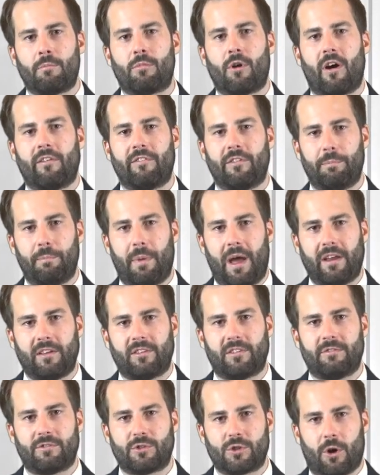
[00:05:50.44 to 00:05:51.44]
Private
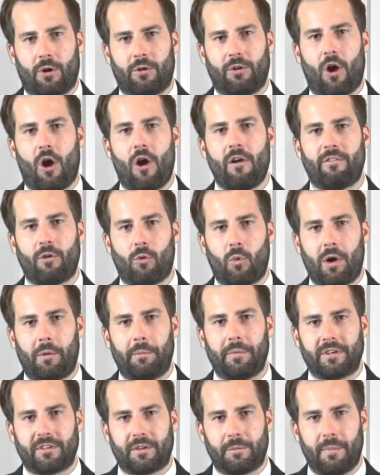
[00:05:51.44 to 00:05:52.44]
banks have shown
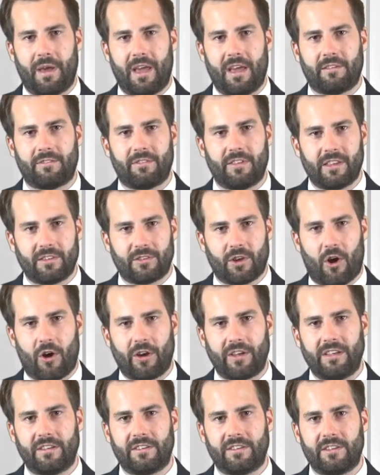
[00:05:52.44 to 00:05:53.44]
overwhelming demand for these
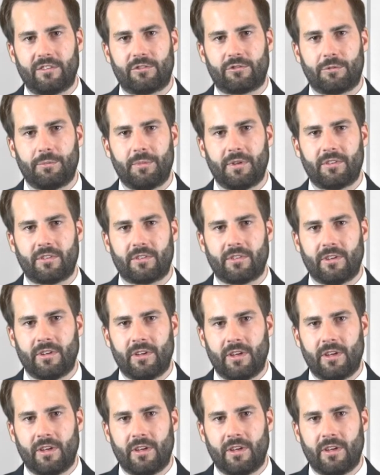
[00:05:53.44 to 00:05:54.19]
high-yield instruments,